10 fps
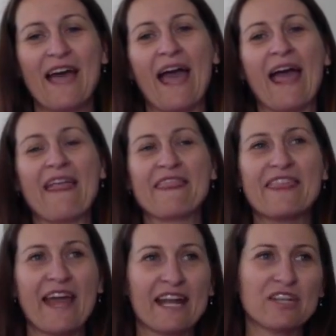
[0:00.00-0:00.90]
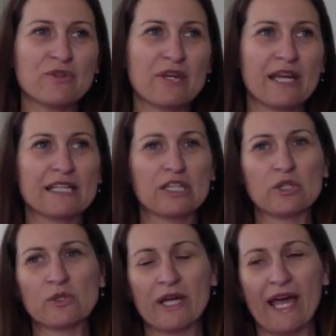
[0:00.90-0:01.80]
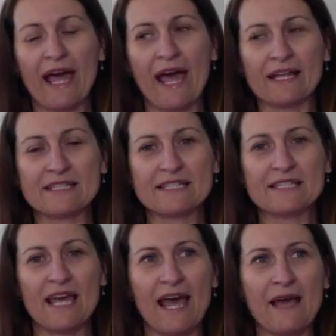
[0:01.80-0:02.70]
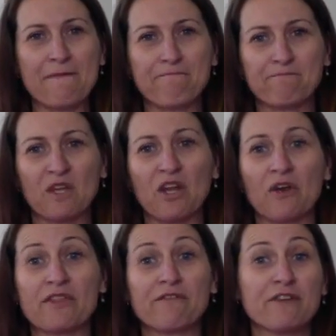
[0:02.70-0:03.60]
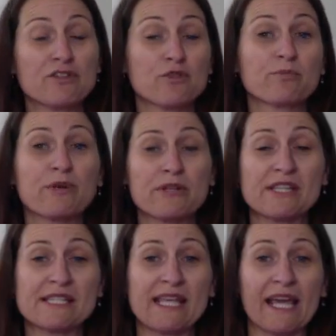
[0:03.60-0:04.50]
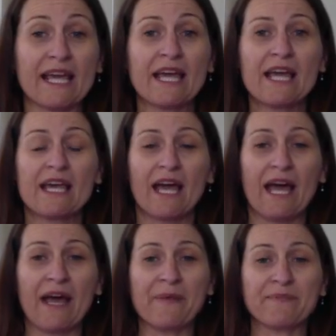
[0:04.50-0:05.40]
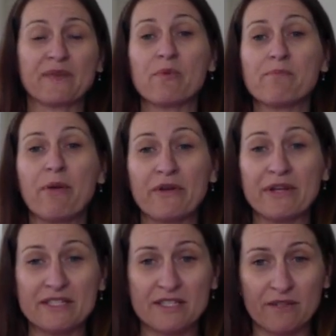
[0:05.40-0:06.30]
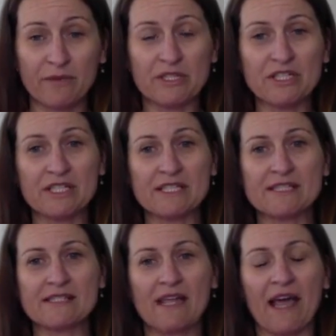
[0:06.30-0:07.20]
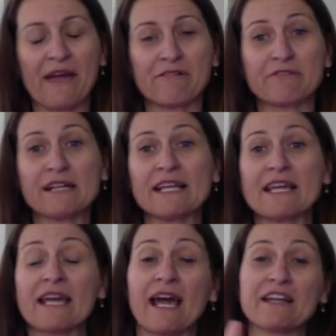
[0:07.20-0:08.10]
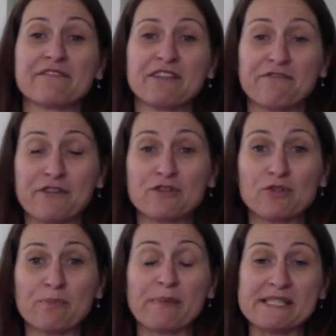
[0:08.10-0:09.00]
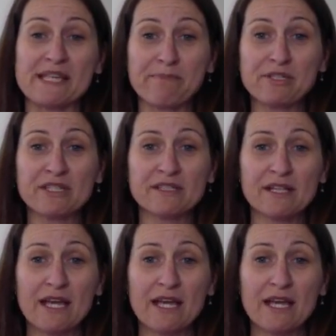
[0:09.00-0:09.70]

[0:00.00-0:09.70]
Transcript: And then you can look at, the visual processing component, which is really kind of the visual perception